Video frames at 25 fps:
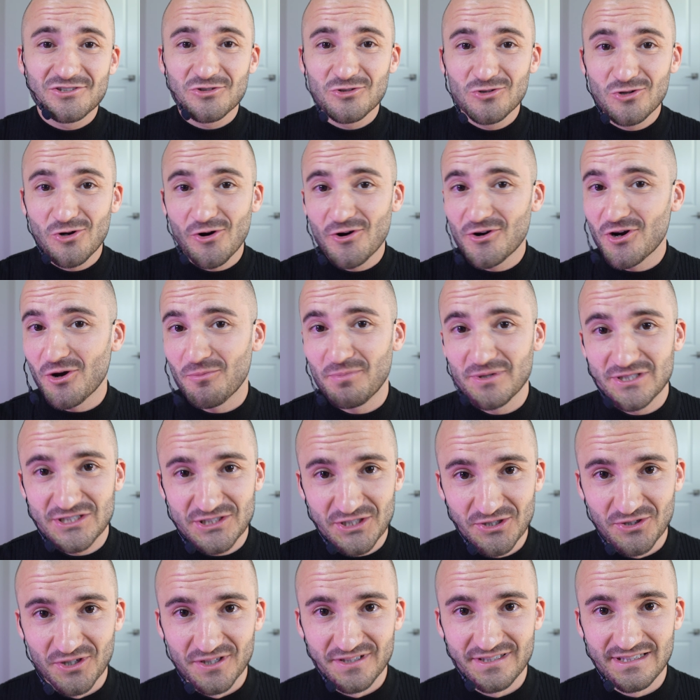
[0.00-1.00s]
to learn
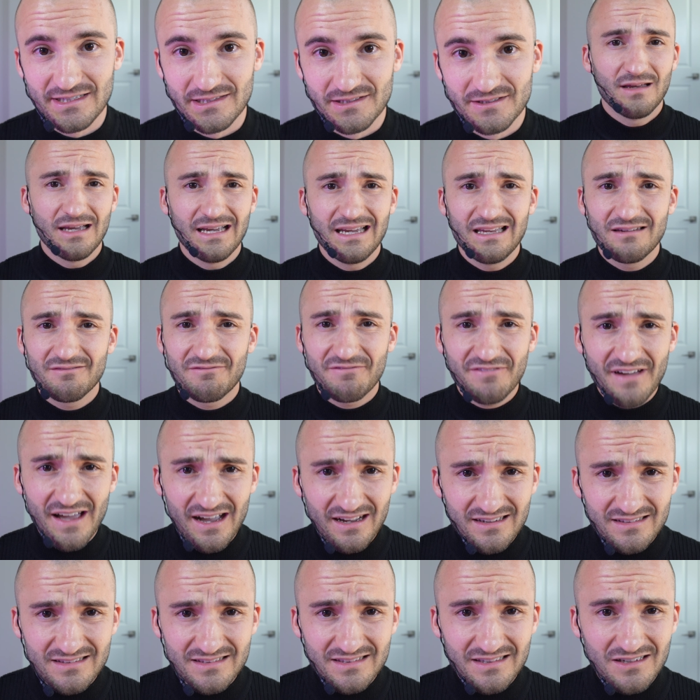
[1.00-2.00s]
opportunity. In
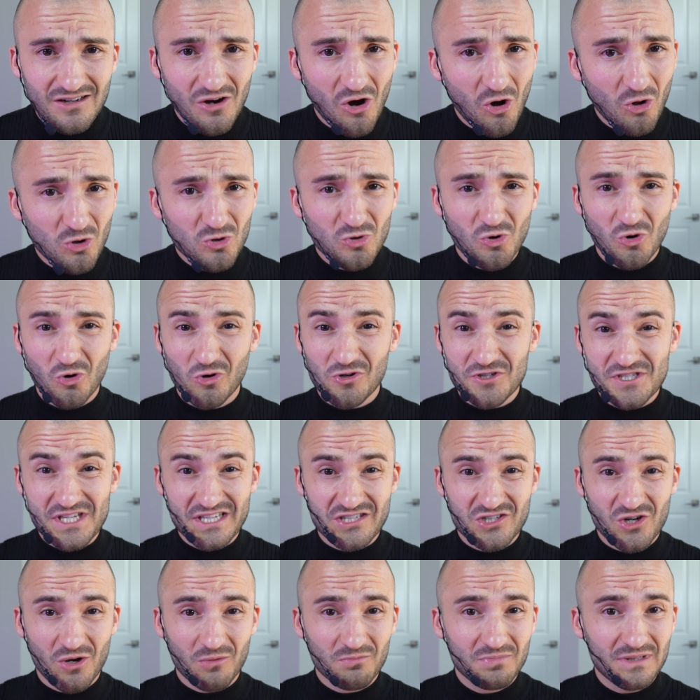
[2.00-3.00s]
fact, the whole course
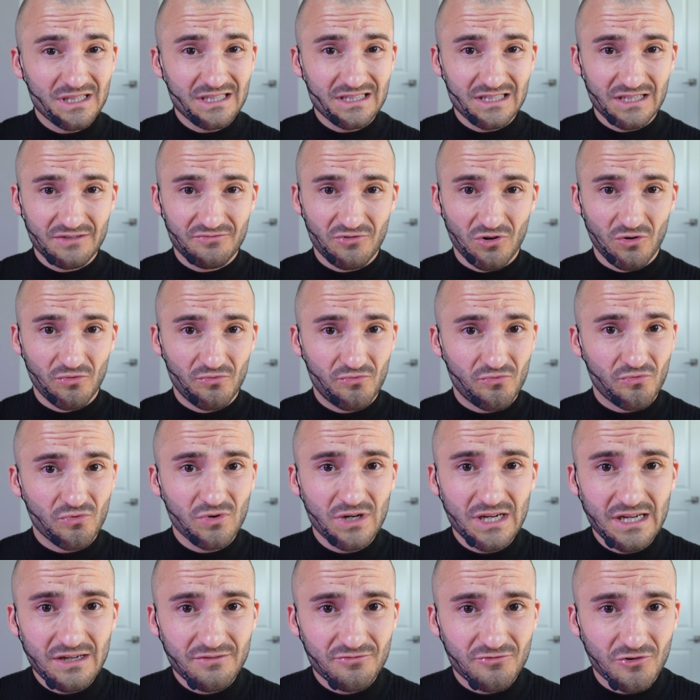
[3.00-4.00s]
is completely for
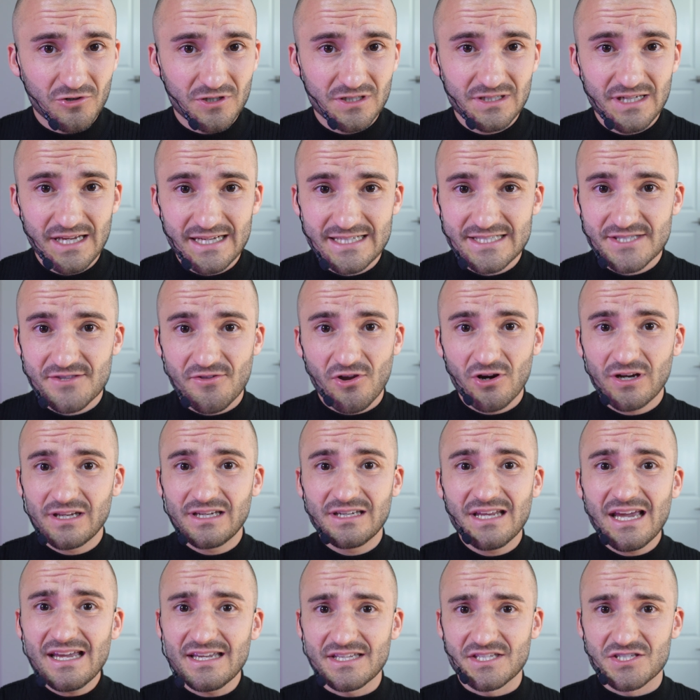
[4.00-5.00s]
free for the next 30
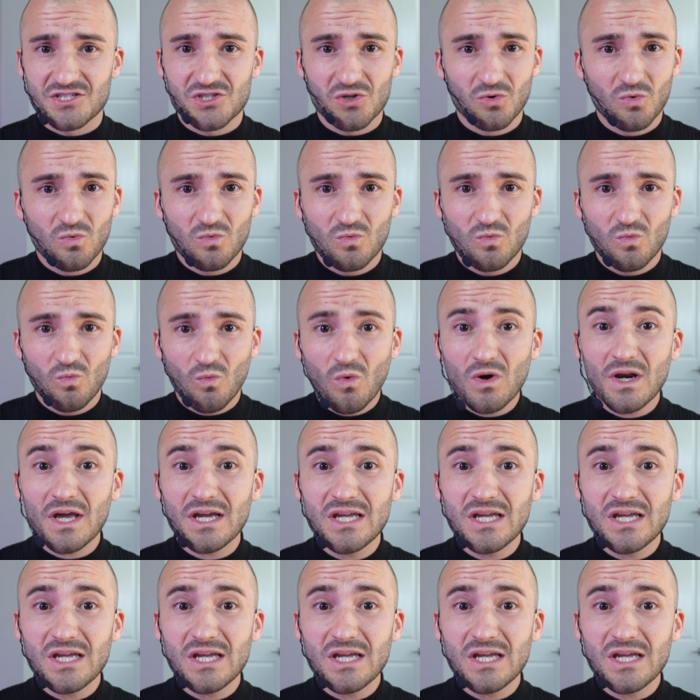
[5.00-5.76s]
days, so what